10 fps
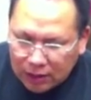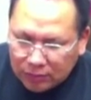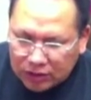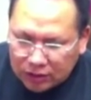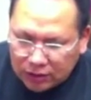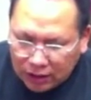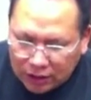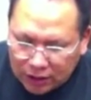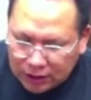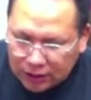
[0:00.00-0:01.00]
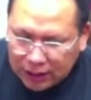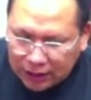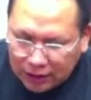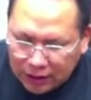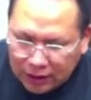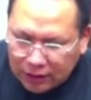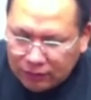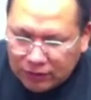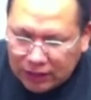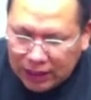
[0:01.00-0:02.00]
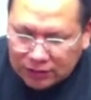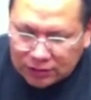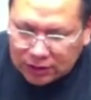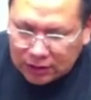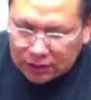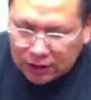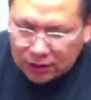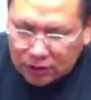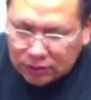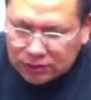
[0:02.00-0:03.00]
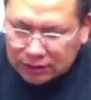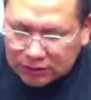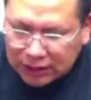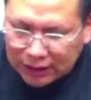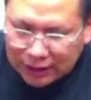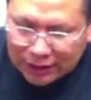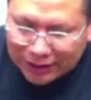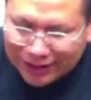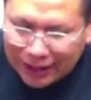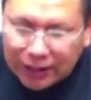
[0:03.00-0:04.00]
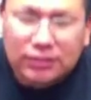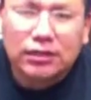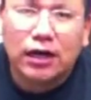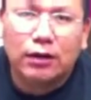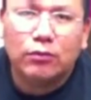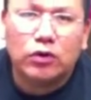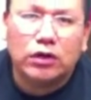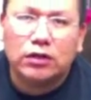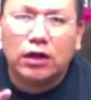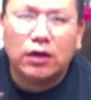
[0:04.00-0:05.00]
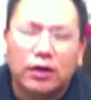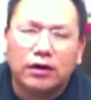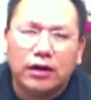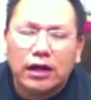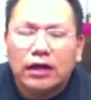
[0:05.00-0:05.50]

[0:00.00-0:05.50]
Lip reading: But the darker you get, if you dance with the dark hoops outside at the nighttime or in a dark area,